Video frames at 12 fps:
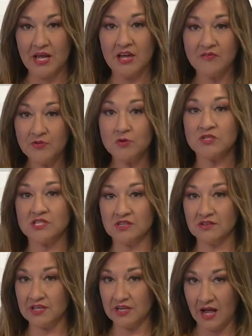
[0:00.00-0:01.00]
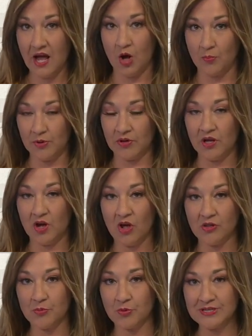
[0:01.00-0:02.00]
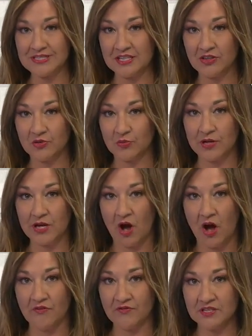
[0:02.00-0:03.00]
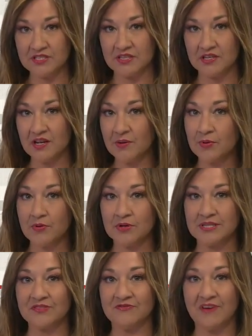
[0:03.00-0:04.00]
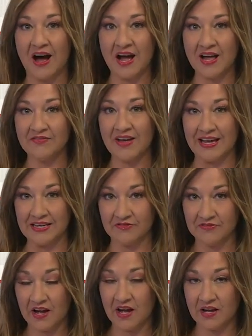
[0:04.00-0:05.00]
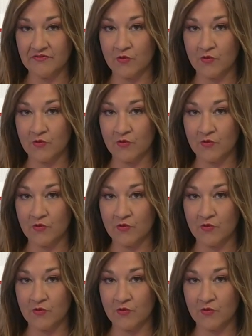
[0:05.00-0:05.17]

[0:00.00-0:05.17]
If you still need help, you can call the Precinct 3 office. The number is 585